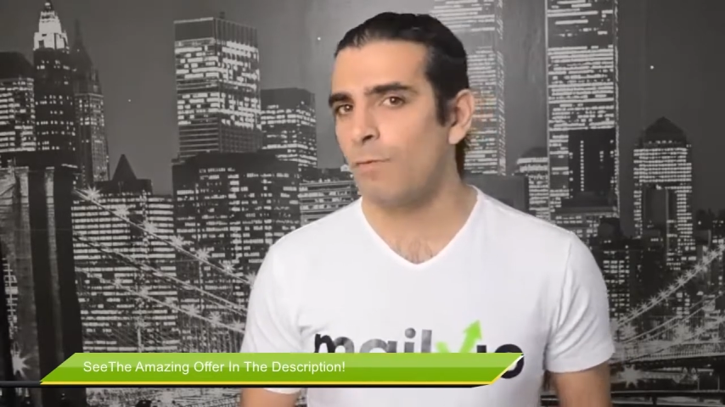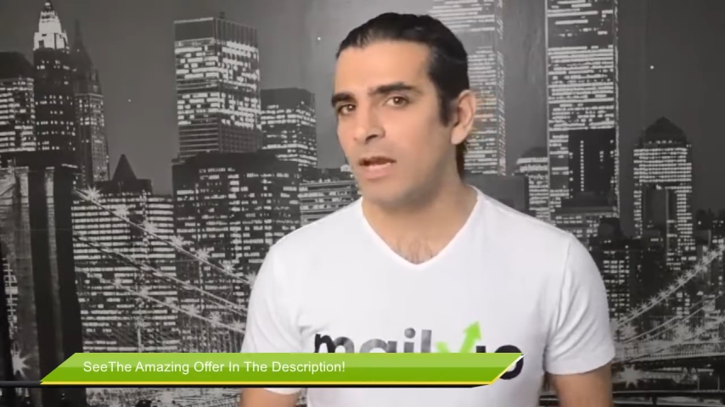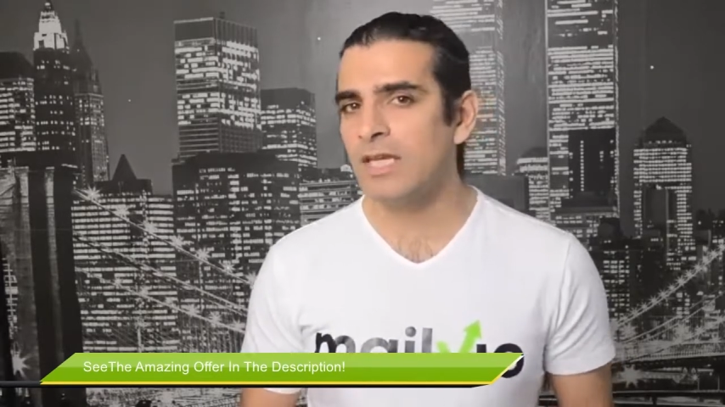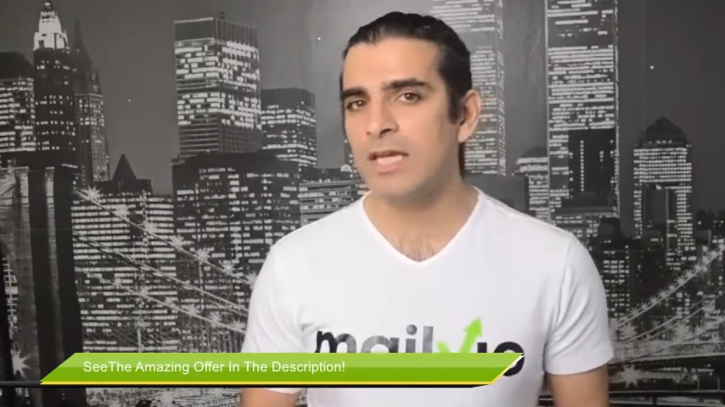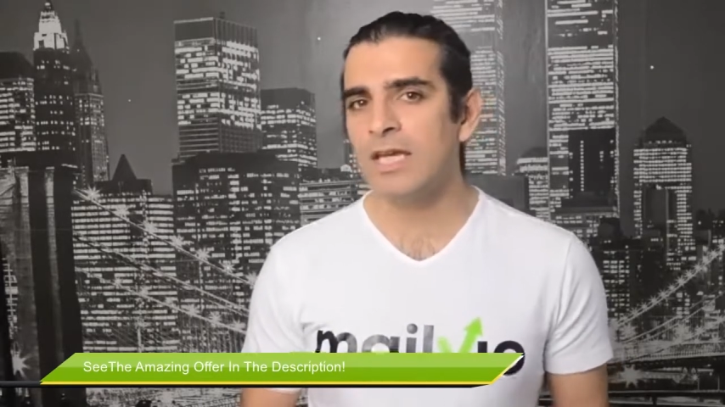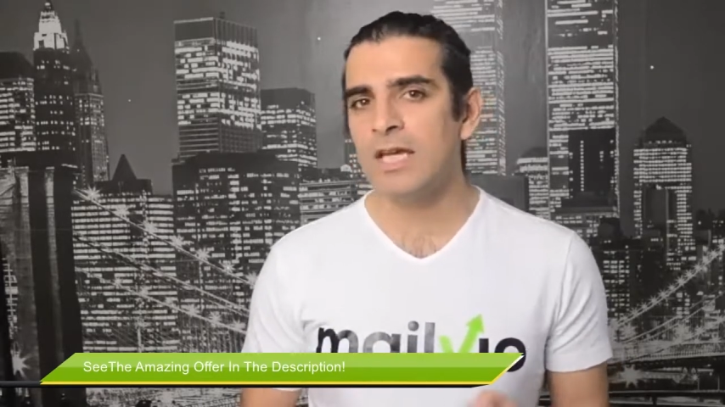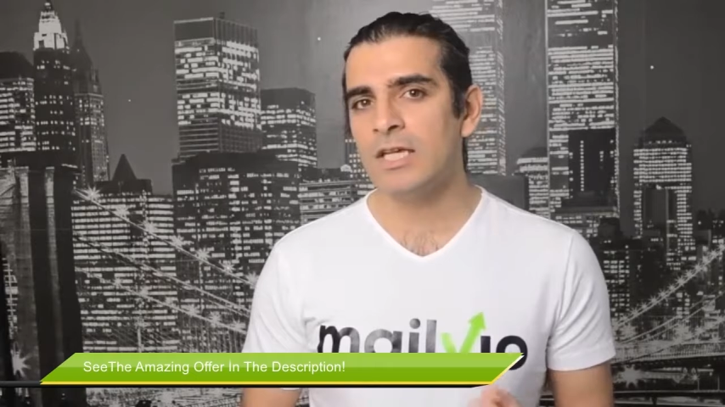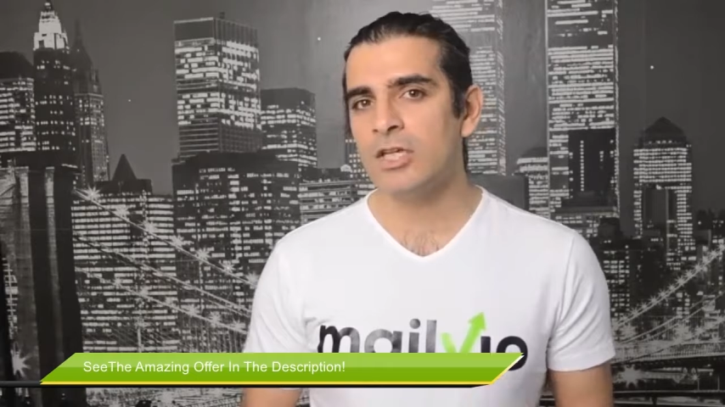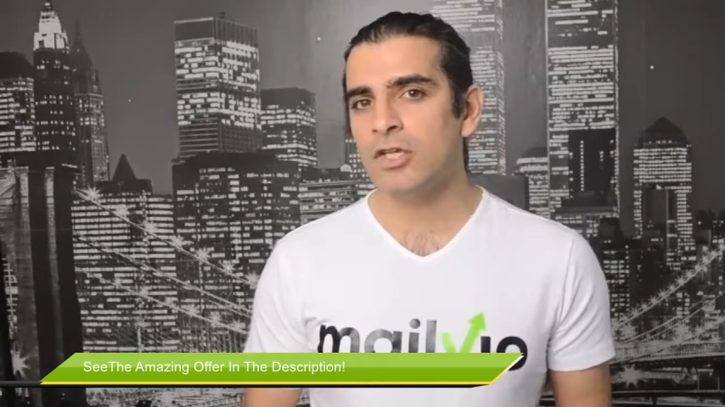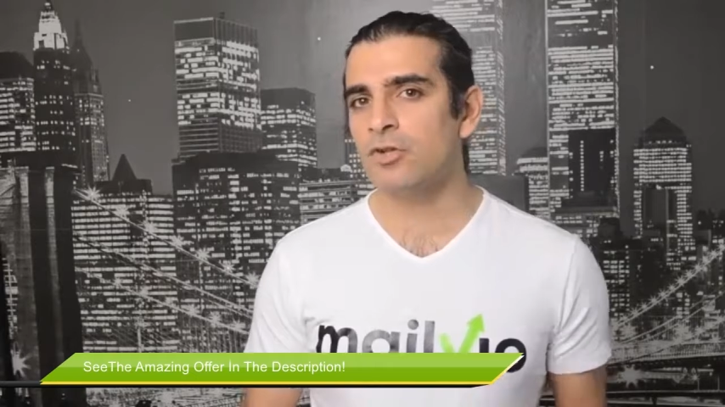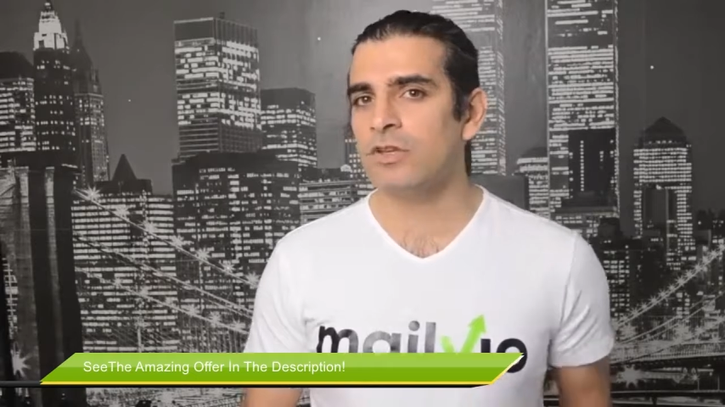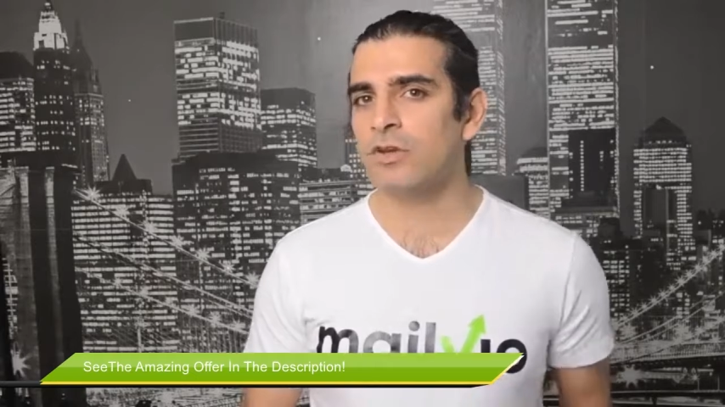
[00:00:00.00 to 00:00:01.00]
money
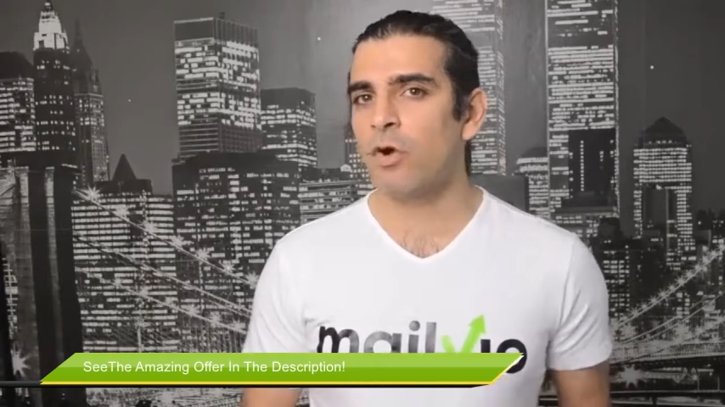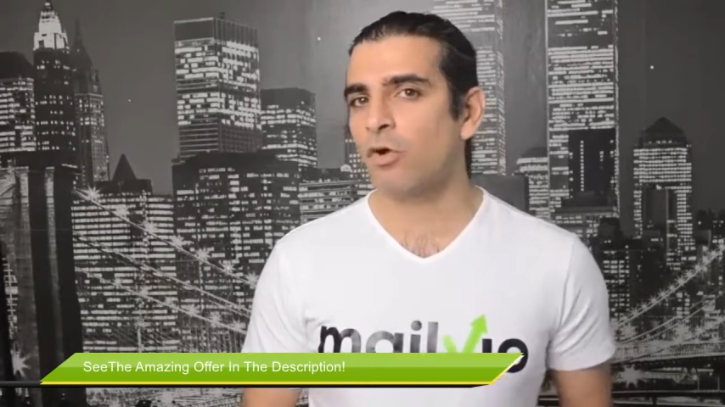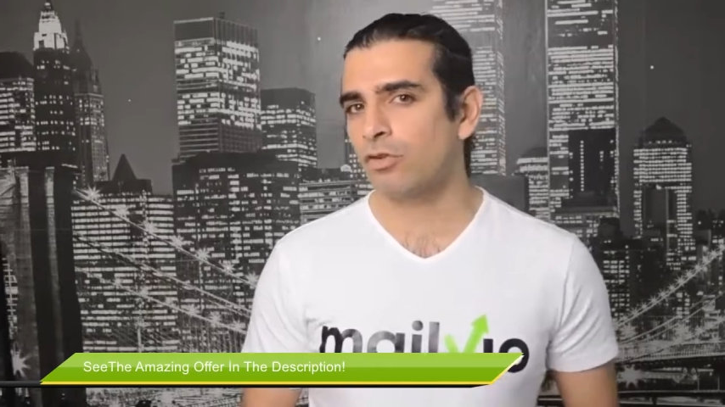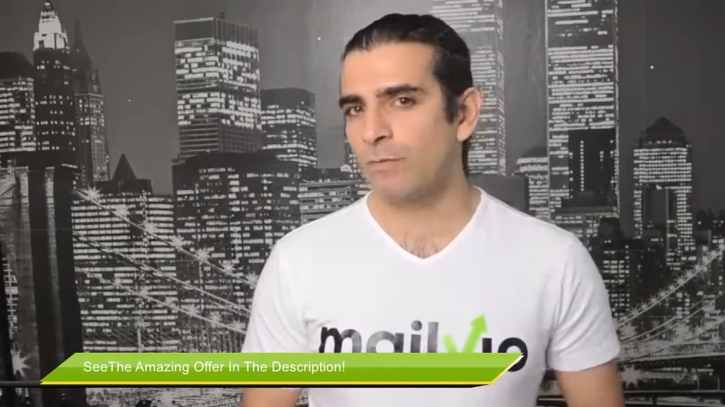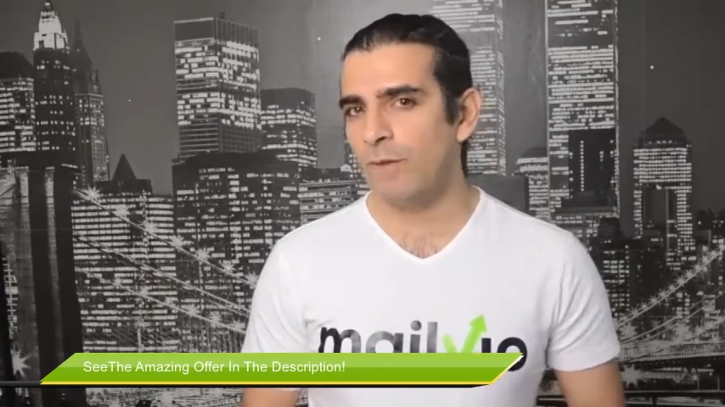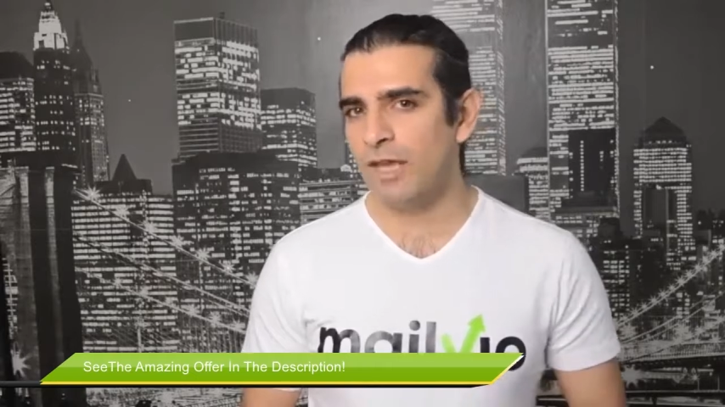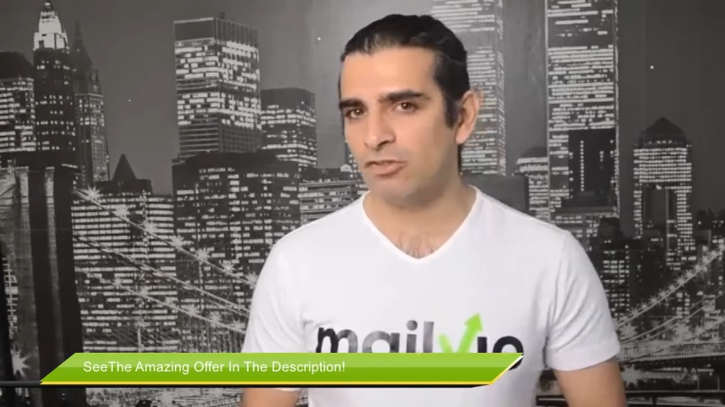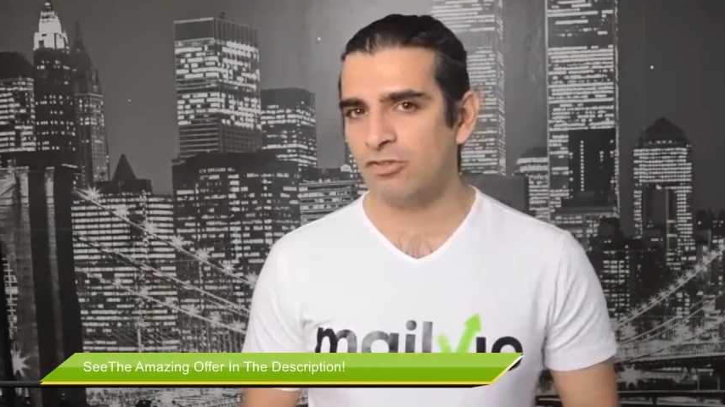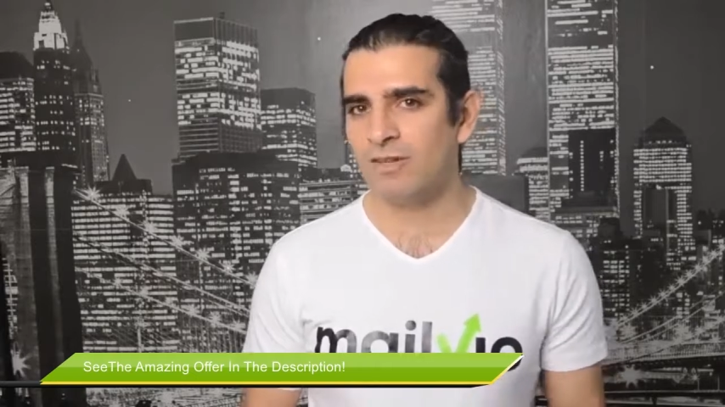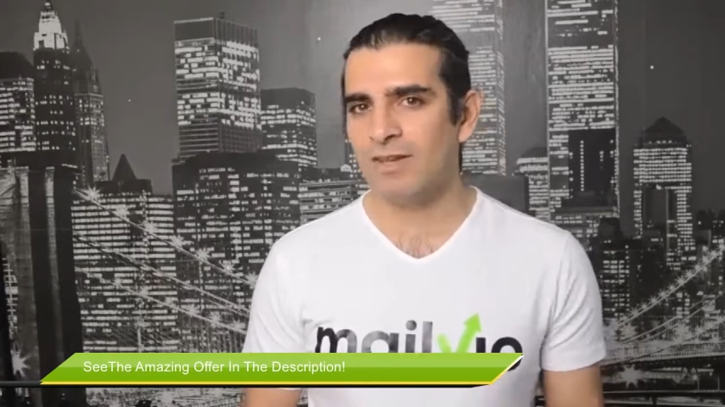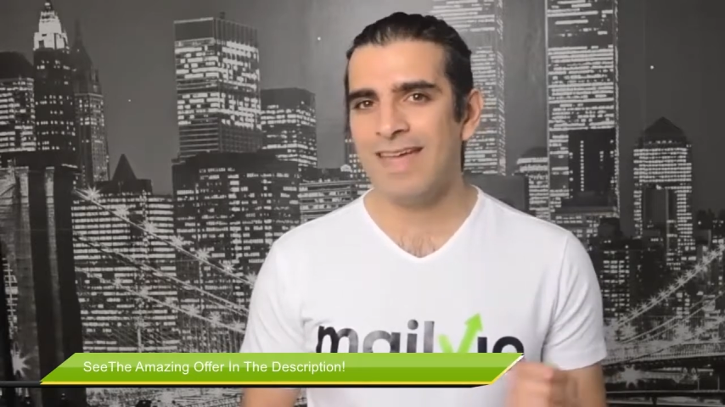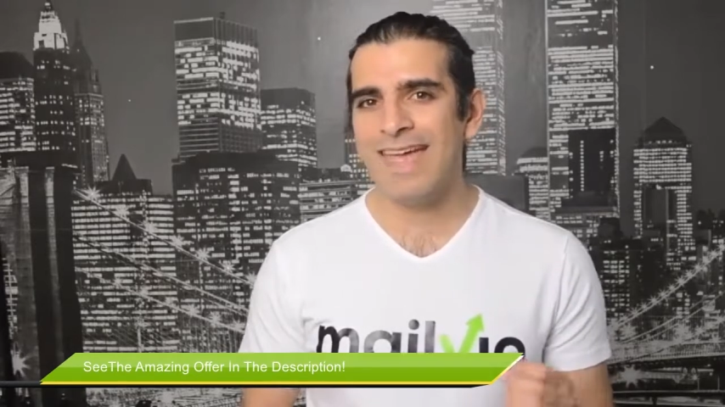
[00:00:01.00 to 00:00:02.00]
using
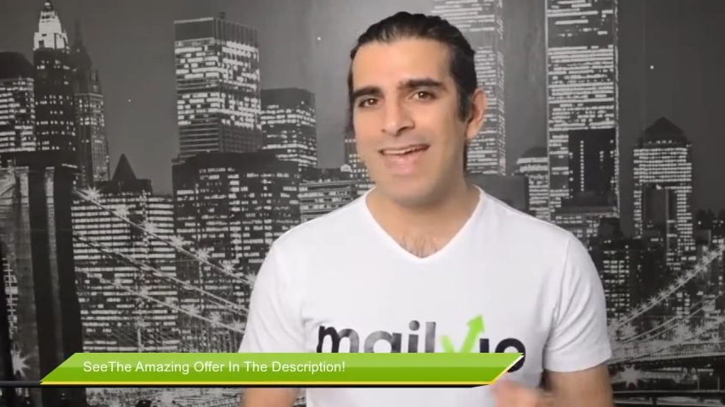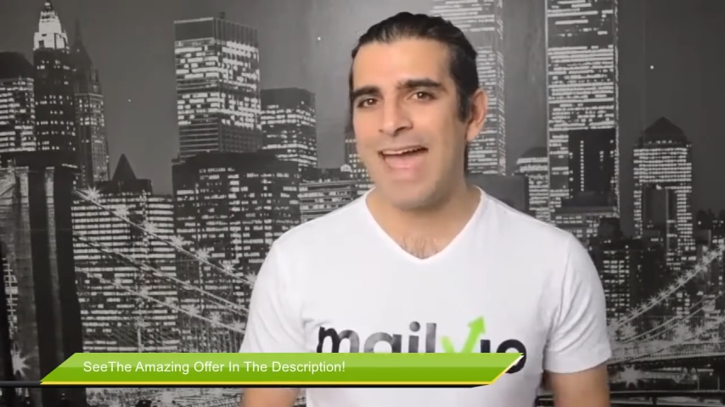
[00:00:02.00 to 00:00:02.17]
automation